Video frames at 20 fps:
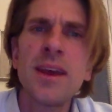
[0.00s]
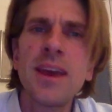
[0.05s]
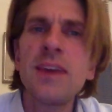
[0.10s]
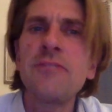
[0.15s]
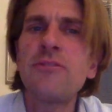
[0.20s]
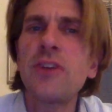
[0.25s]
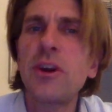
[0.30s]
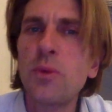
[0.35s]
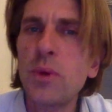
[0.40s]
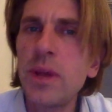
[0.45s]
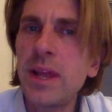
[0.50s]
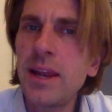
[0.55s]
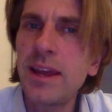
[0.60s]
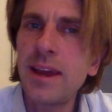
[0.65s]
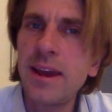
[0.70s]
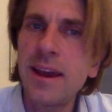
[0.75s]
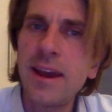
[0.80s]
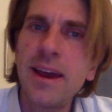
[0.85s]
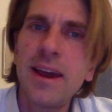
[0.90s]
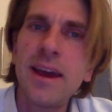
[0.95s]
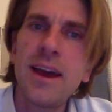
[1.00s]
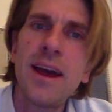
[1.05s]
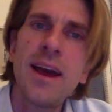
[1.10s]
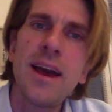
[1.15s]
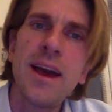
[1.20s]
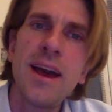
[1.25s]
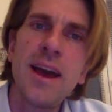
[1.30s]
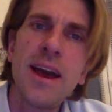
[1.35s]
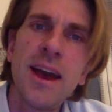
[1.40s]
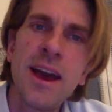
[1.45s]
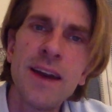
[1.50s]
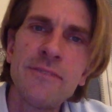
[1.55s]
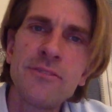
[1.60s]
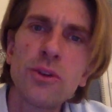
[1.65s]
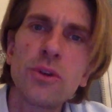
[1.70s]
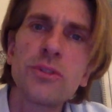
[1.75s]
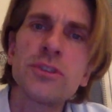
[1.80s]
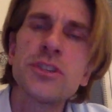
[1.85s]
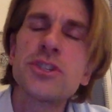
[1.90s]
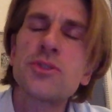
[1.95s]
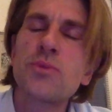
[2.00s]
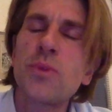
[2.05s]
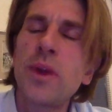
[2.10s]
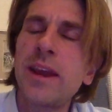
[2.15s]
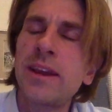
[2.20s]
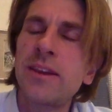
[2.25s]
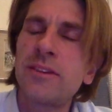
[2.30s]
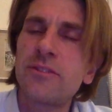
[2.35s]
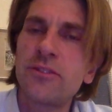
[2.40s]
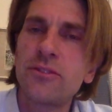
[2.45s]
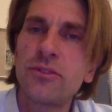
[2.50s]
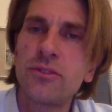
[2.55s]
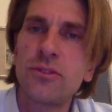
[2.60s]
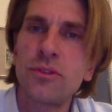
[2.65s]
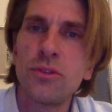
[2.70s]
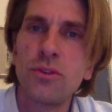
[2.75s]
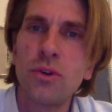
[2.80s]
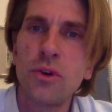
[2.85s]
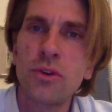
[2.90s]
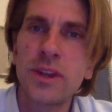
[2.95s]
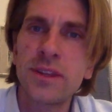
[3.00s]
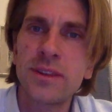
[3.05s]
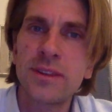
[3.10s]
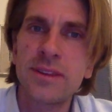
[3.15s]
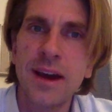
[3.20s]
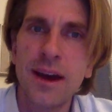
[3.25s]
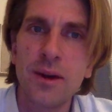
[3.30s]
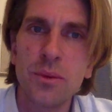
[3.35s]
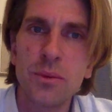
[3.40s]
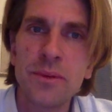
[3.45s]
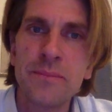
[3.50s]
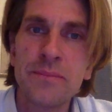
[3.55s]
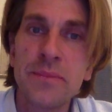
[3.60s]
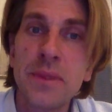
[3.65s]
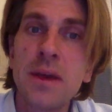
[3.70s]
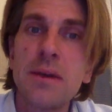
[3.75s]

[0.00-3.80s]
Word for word: if I really have not the strength to knock it down